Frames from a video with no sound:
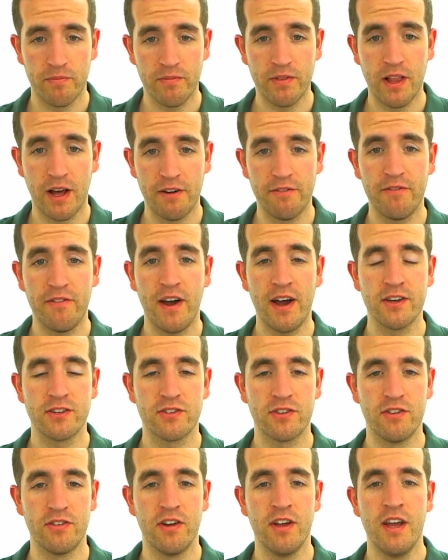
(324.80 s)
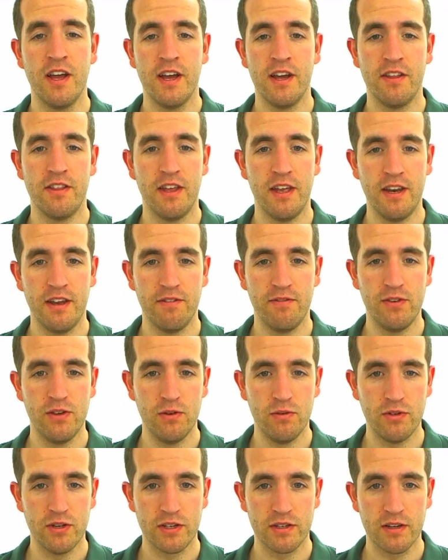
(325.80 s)
lot faster than if
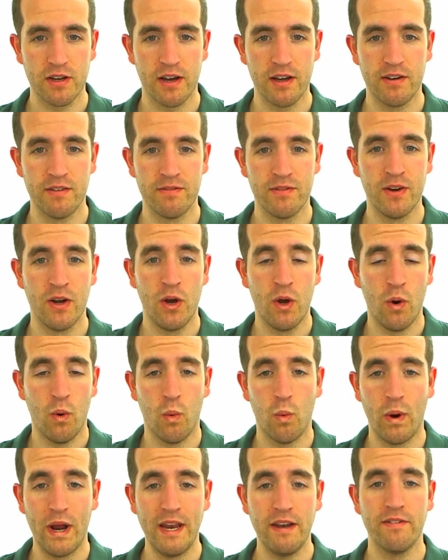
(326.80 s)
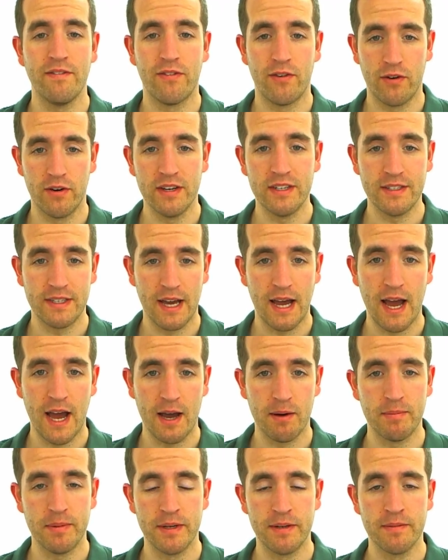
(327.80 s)
you just kind of wait for it to
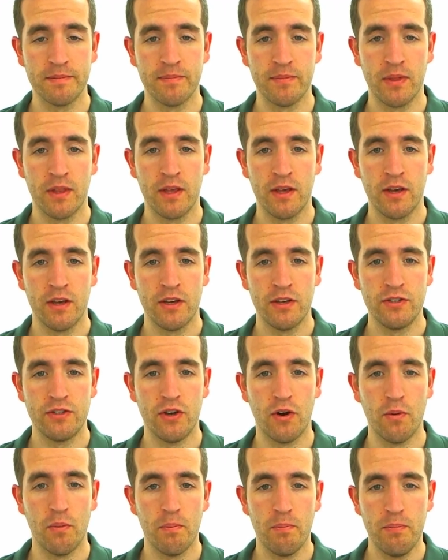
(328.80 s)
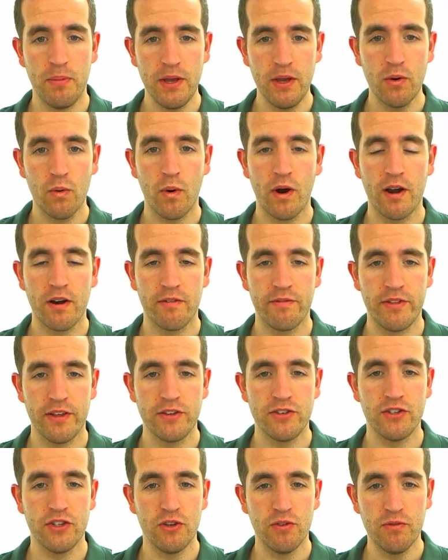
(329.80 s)
happen. So be aware of
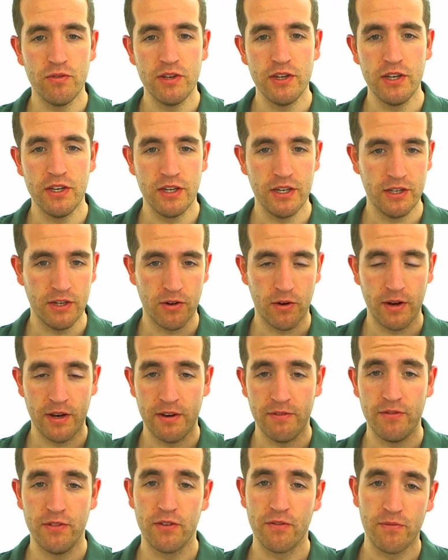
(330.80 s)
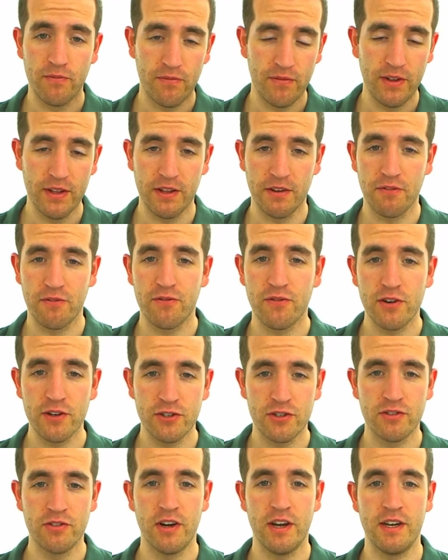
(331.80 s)
this, and if you're feeling
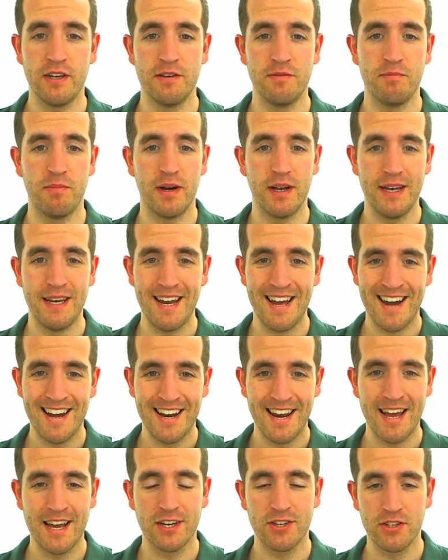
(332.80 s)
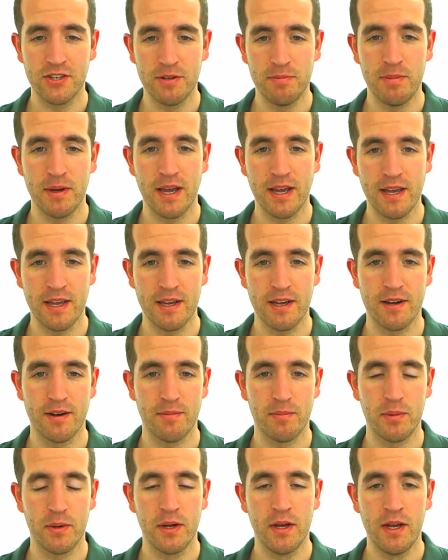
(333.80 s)
frustrated by not actually picking
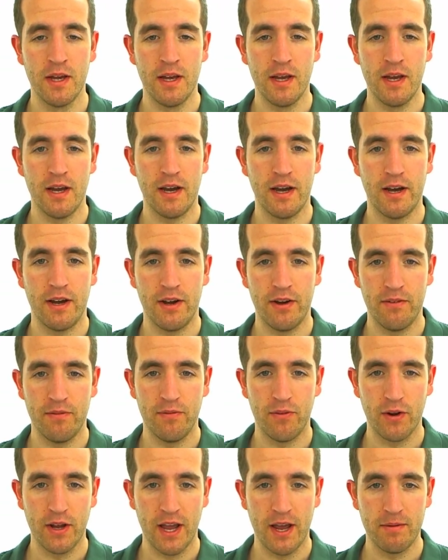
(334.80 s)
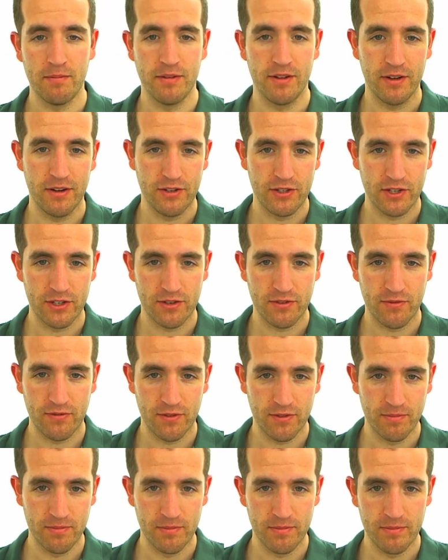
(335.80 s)
up vocabulary just
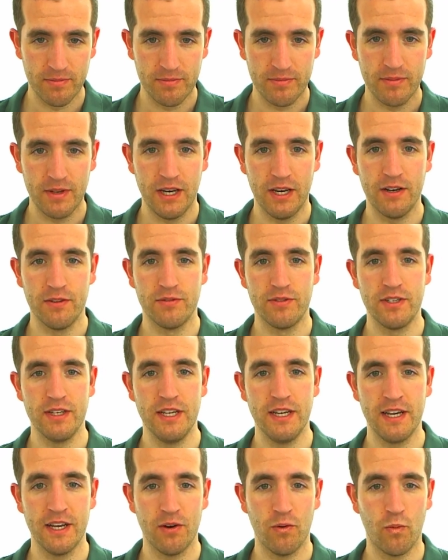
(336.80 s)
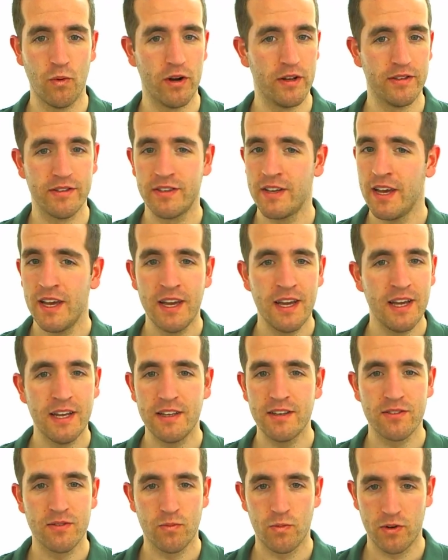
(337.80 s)
from seeing it once,
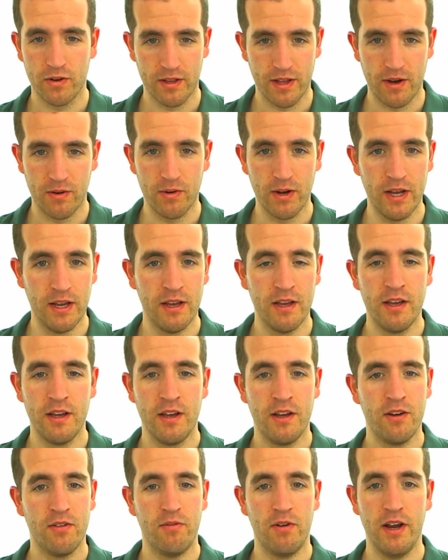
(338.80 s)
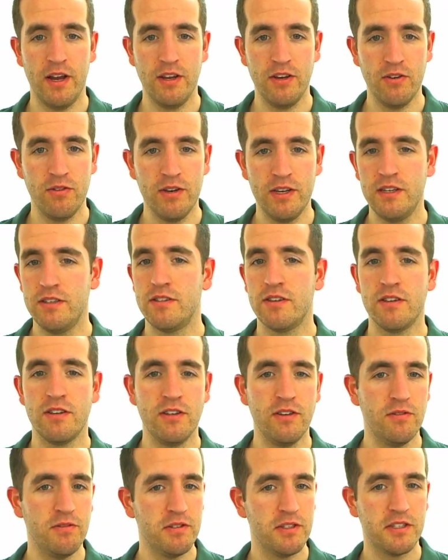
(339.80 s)
it doesn't work that way, right? You need
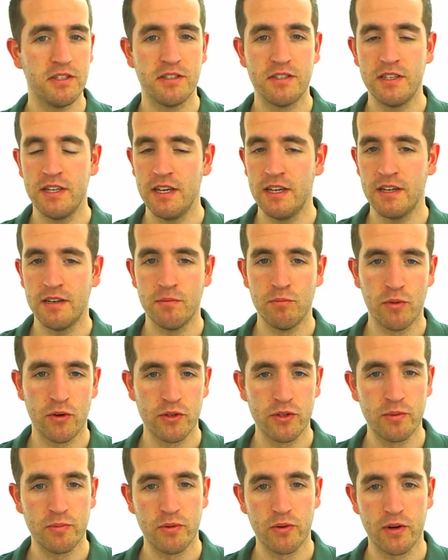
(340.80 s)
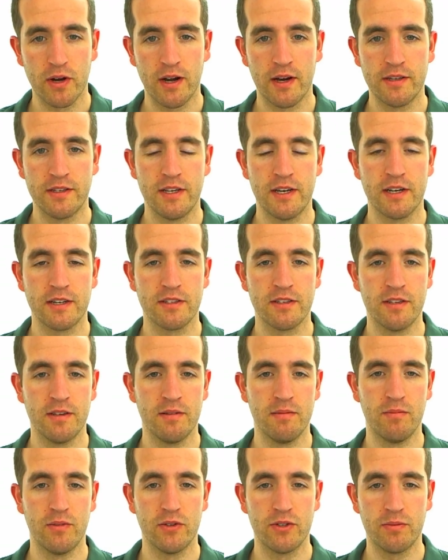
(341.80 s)
to see it in multiple contexts
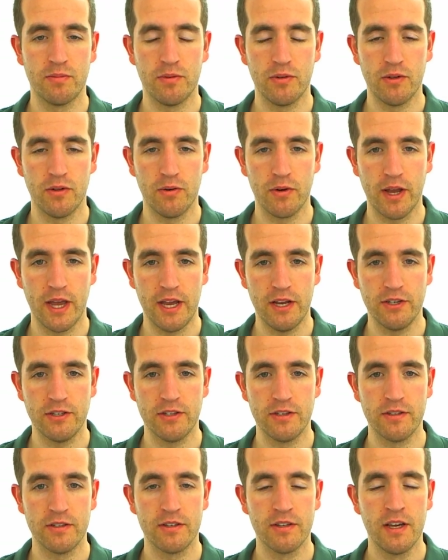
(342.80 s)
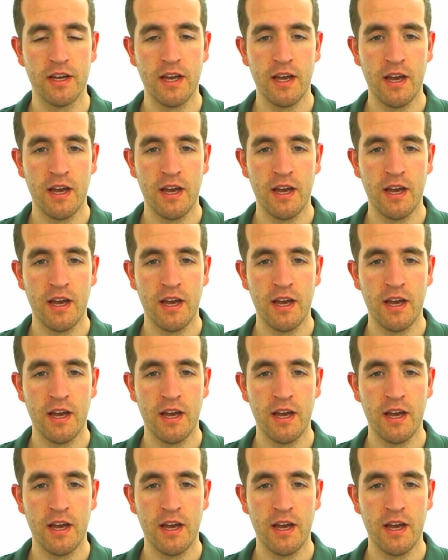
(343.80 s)
and in multiple locations.